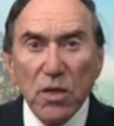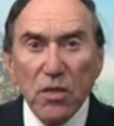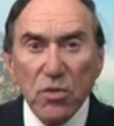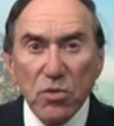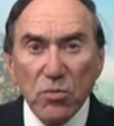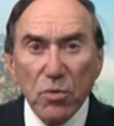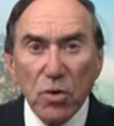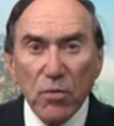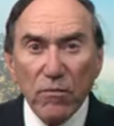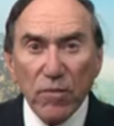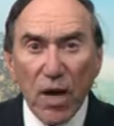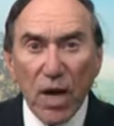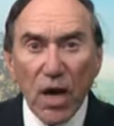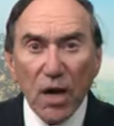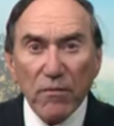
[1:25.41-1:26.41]

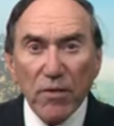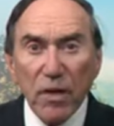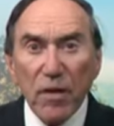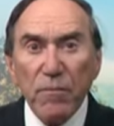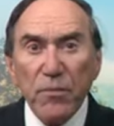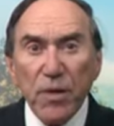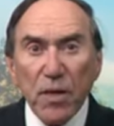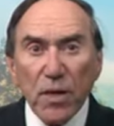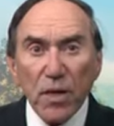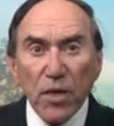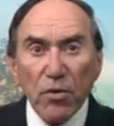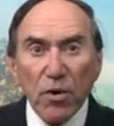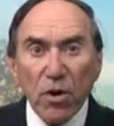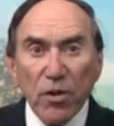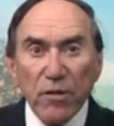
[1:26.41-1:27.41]
205. Here
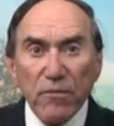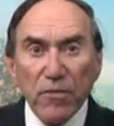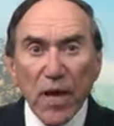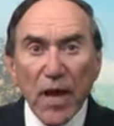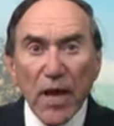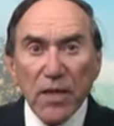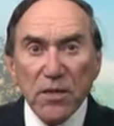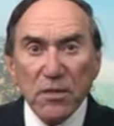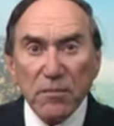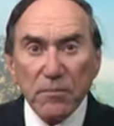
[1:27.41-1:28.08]
are the facts.